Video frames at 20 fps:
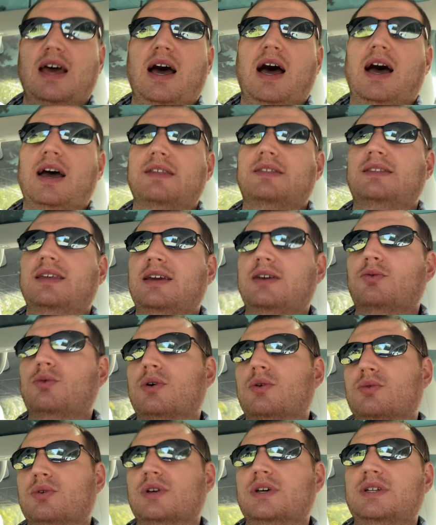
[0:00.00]
I think
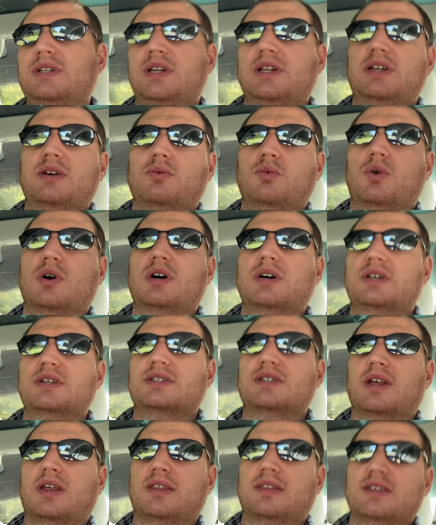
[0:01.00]
what really did it
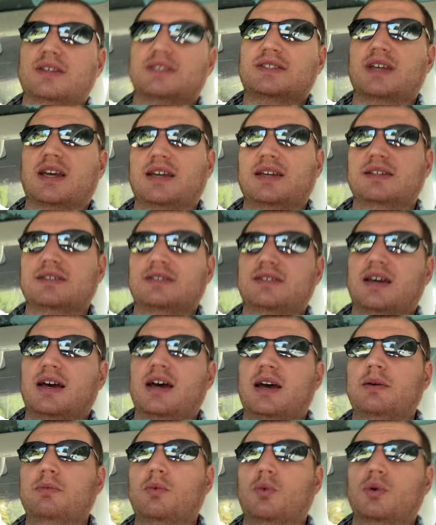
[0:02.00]
was the second
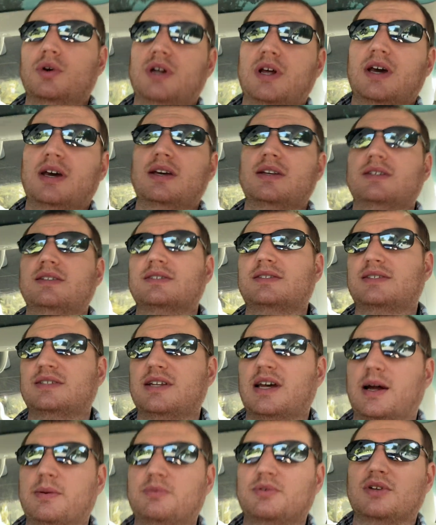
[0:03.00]
time when I
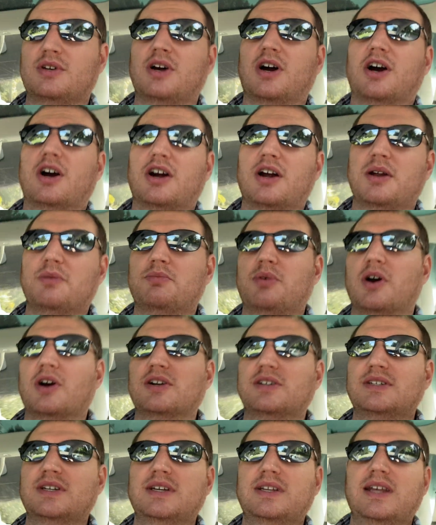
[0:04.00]
stopped the car and
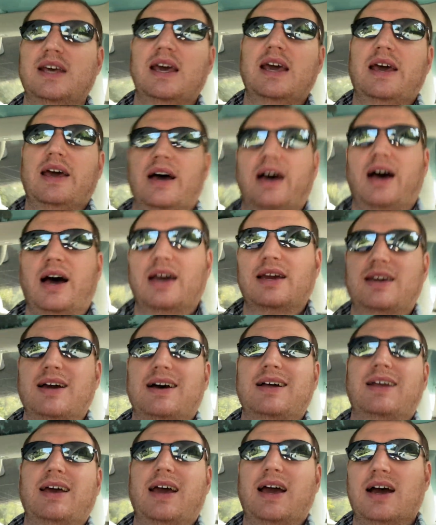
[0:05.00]
parked it, I
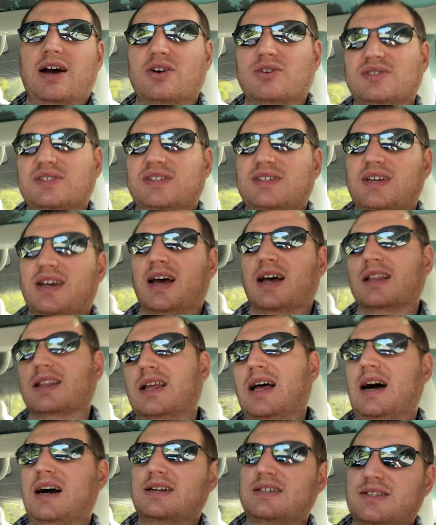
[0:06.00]
got out, I
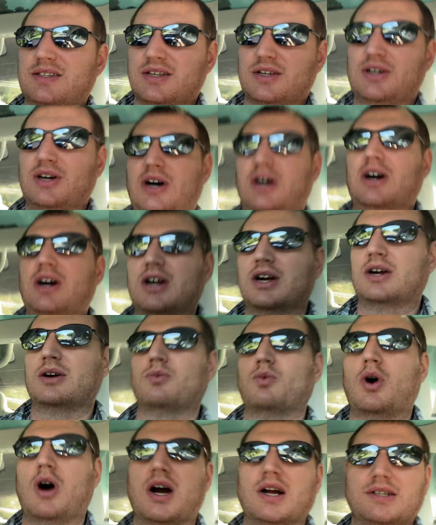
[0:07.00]
locked the car,
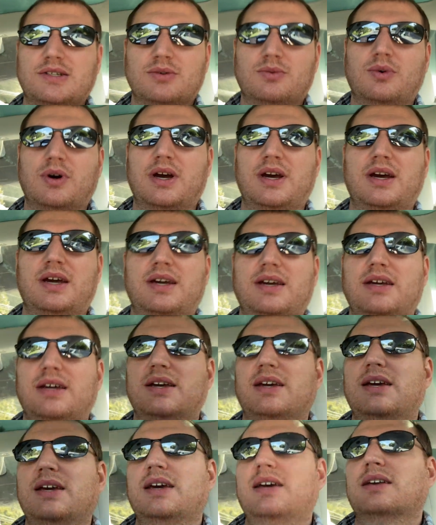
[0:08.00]
walked away,
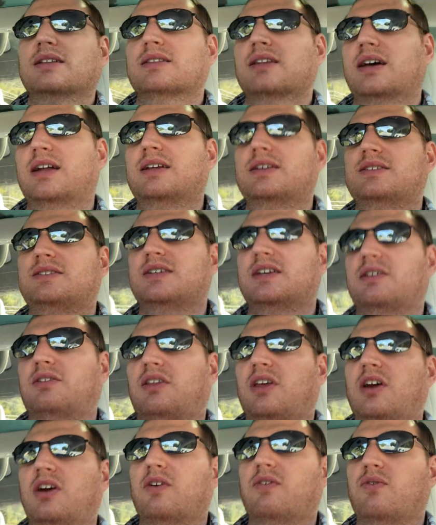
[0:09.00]
let it sit
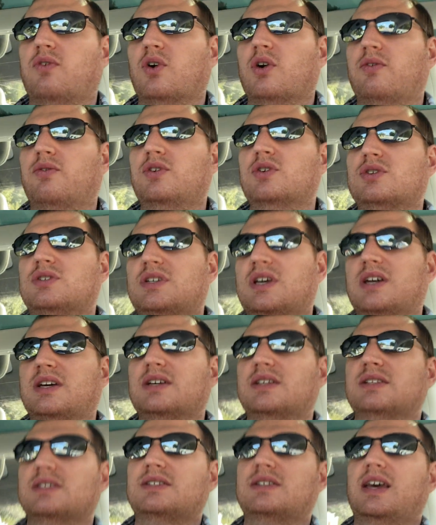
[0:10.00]
there for a few
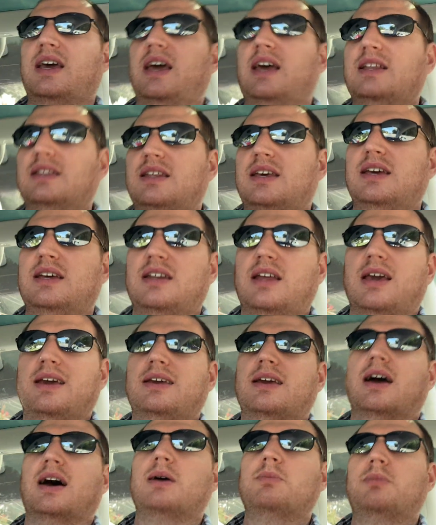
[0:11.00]
seconds, and then
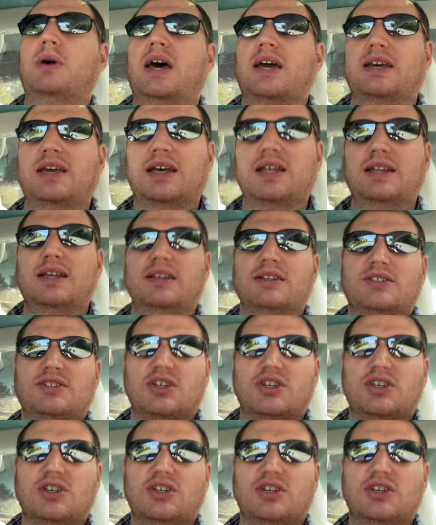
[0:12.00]
got back in it.